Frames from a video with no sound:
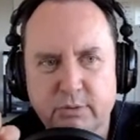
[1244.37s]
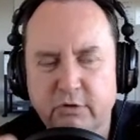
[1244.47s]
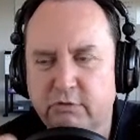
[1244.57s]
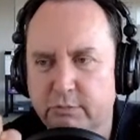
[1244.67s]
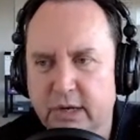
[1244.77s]

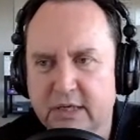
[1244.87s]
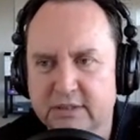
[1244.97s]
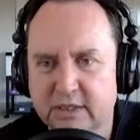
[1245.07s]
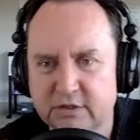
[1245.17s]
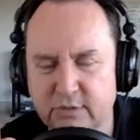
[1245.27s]
approval
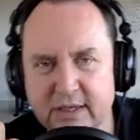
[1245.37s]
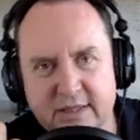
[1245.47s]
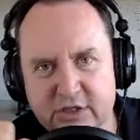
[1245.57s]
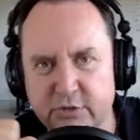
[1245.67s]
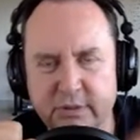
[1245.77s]
process,
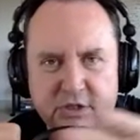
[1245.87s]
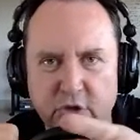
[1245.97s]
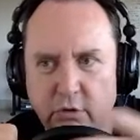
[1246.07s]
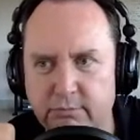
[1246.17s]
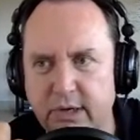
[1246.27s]
right? That should be
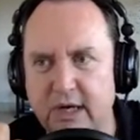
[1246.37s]
its own